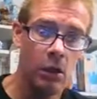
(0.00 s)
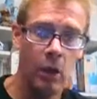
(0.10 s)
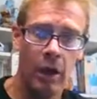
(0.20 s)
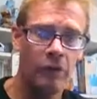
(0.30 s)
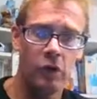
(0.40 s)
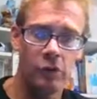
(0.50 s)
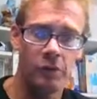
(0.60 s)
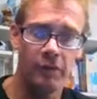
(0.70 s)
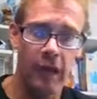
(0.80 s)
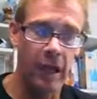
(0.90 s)
Oh, I've
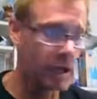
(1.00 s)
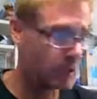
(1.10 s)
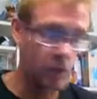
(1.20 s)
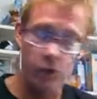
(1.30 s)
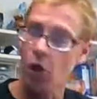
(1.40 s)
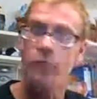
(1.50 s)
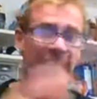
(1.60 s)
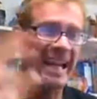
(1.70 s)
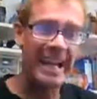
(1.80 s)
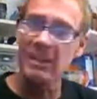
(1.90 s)
used profanity, but his whole
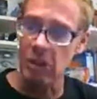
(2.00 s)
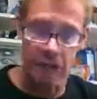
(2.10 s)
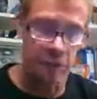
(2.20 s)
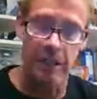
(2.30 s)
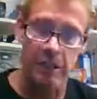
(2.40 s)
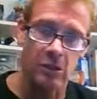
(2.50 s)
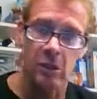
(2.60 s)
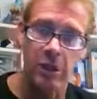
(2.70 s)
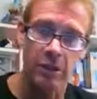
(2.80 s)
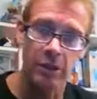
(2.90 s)
page is laced
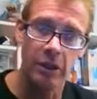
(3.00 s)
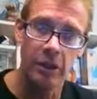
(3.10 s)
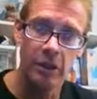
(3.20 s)
with it.